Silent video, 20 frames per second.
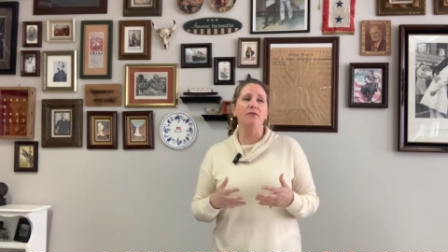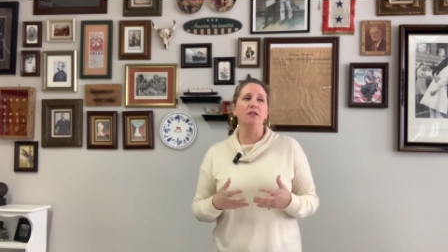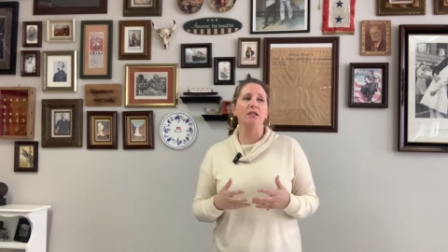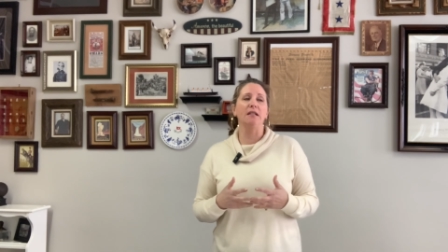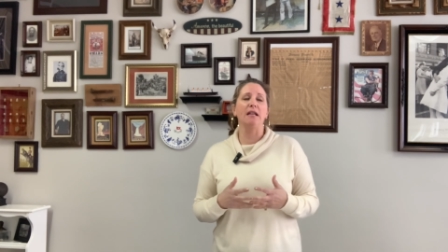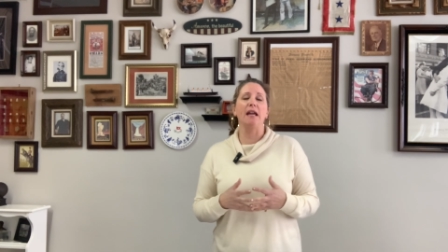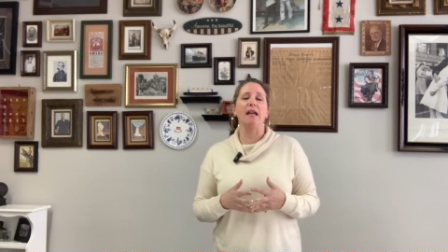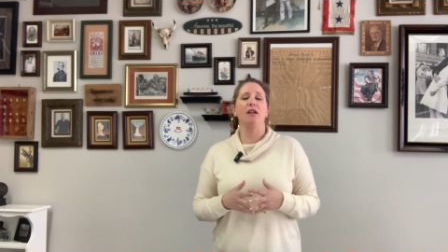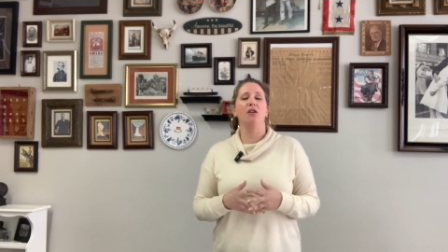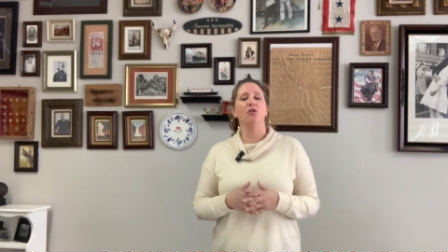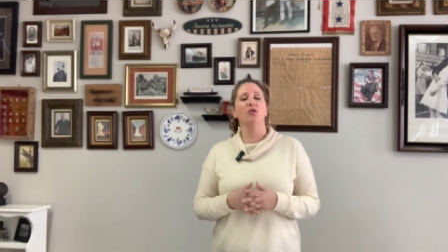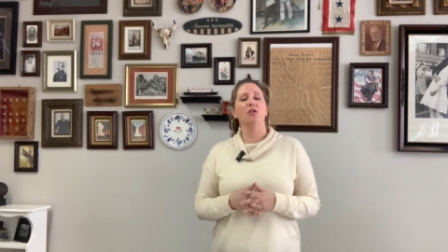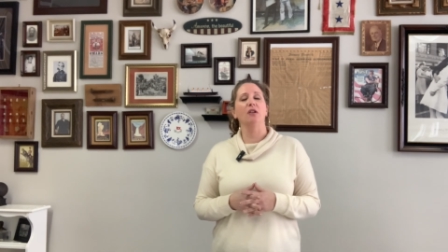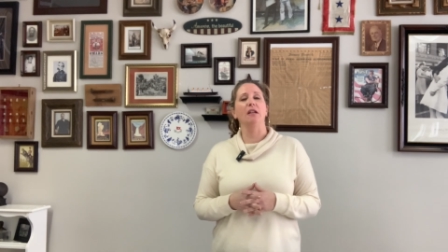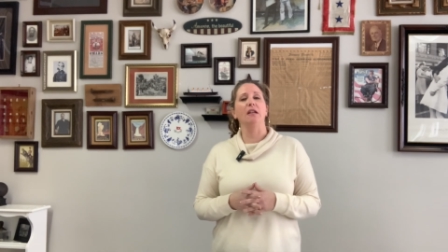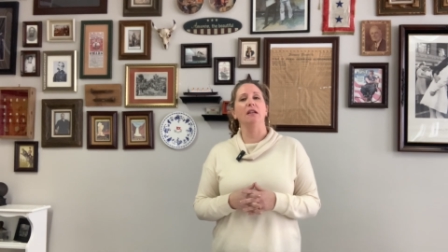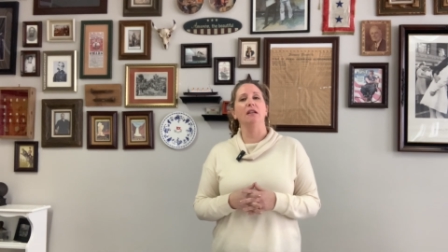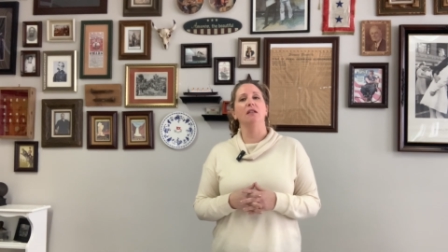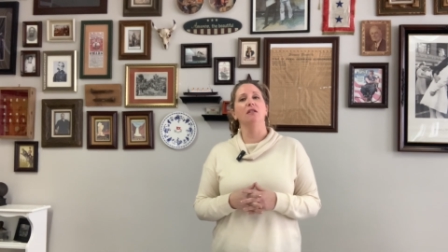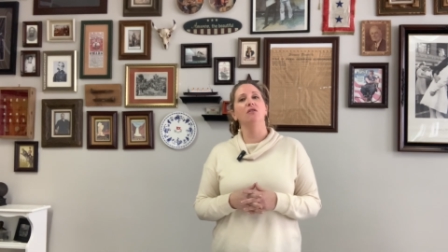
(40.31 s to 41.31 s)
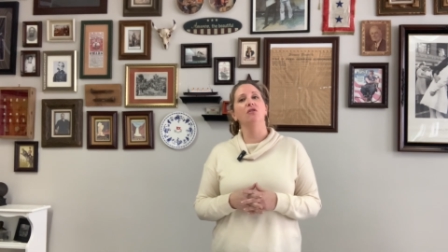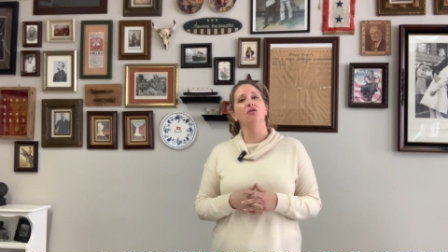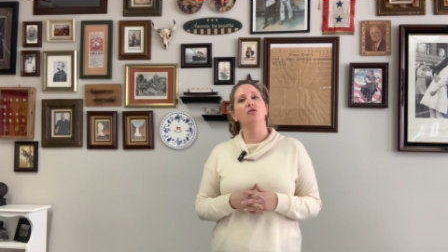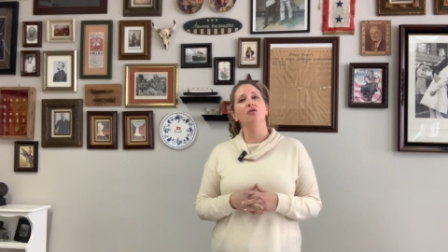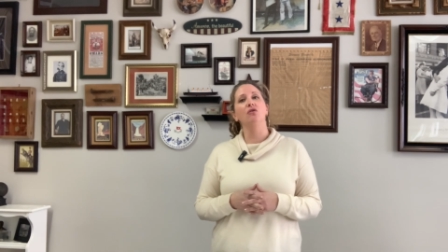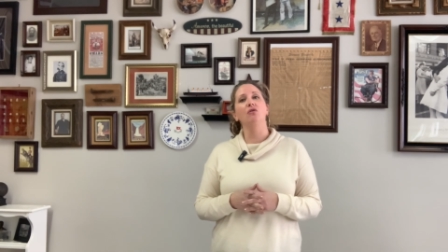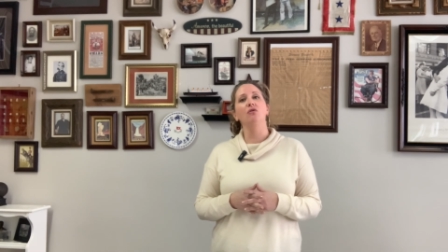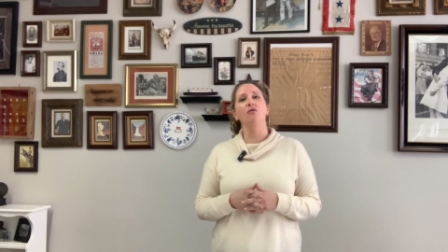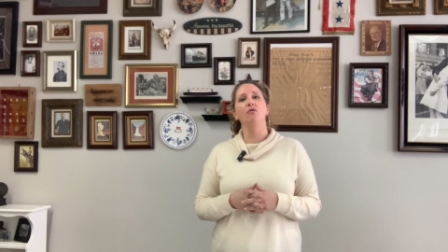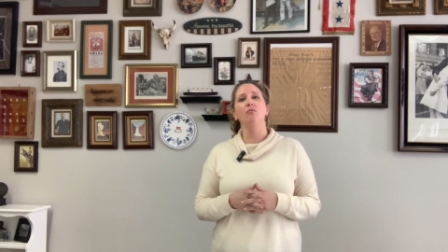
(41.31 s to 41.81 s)
to take your kids
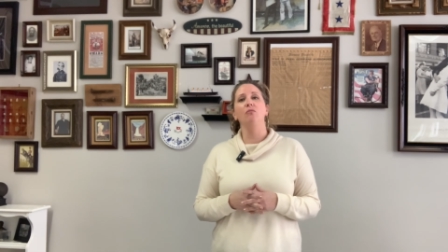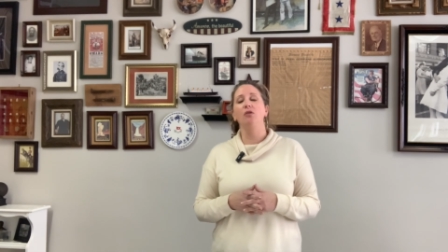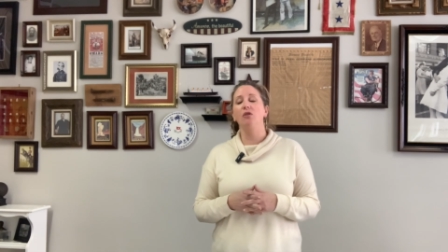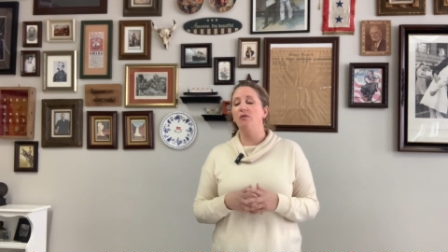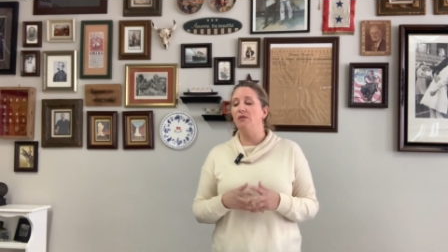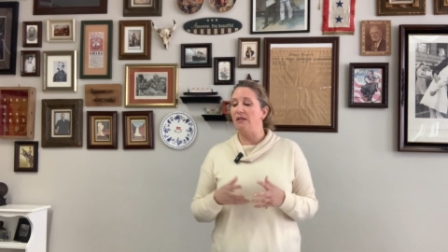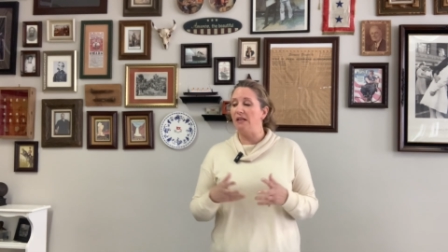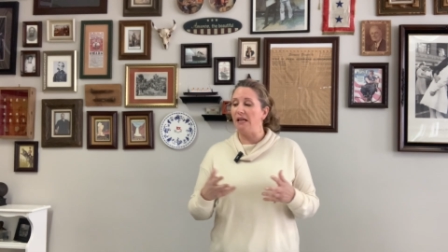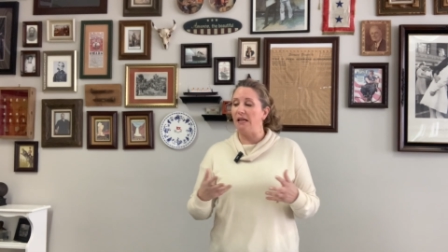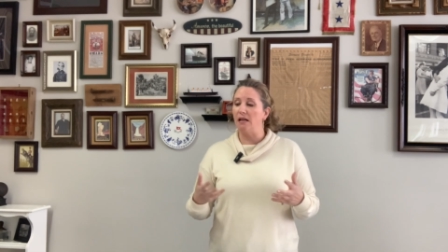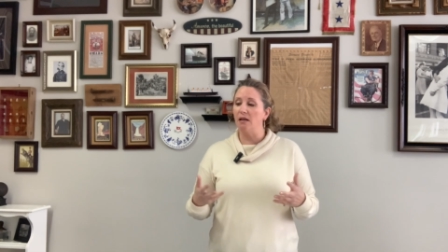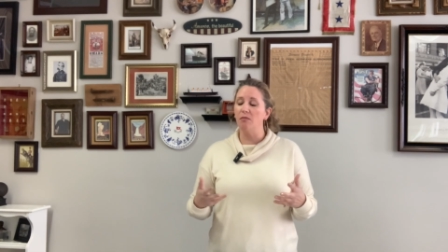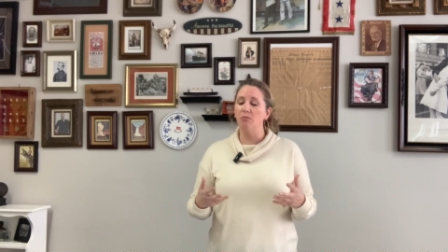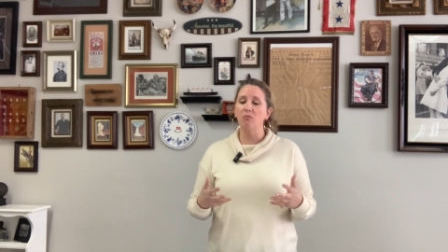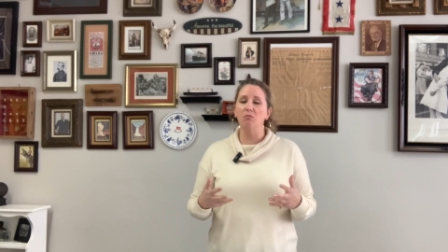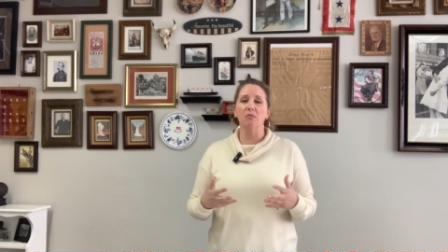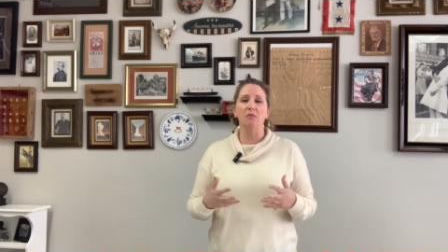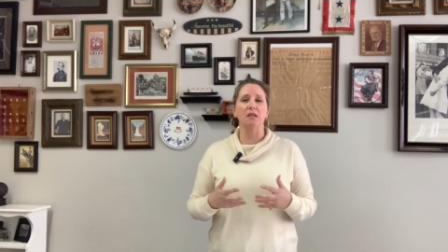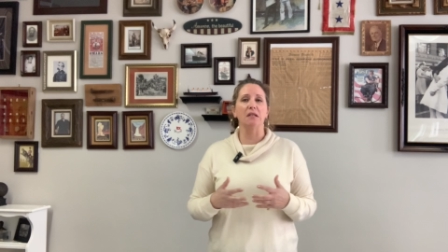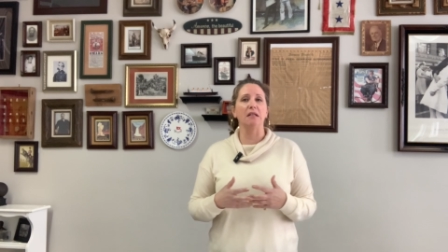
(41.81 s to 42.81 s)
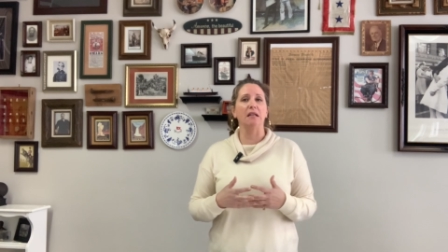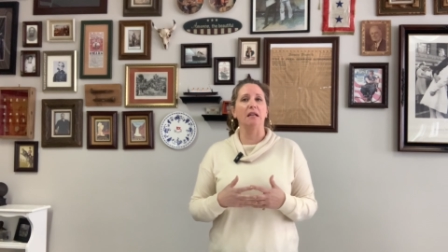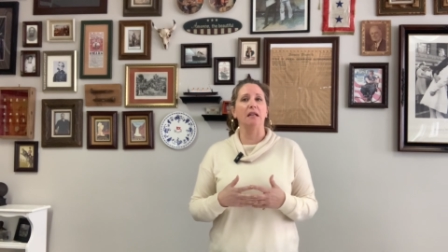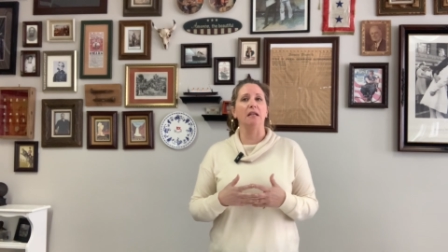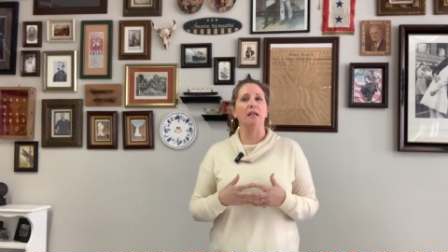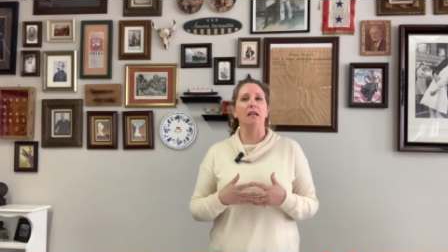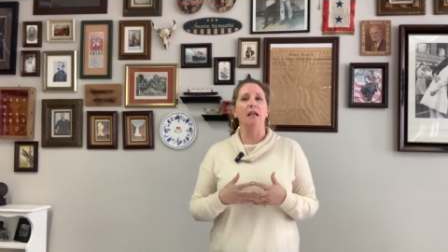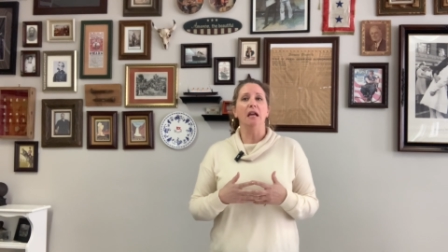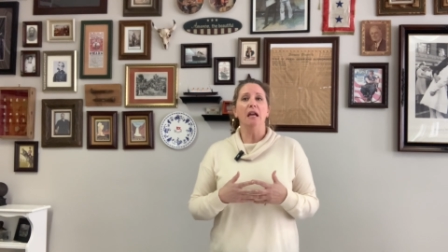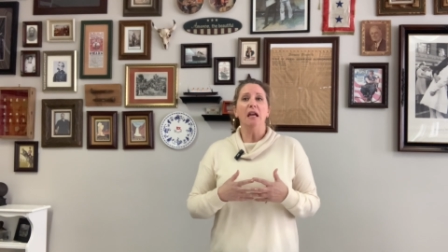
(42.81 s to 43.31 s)
to museums
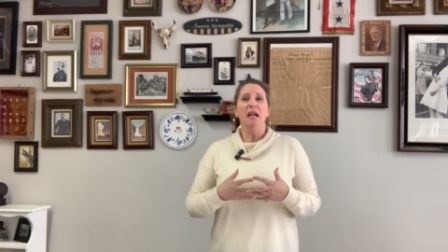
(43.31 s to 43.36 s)
and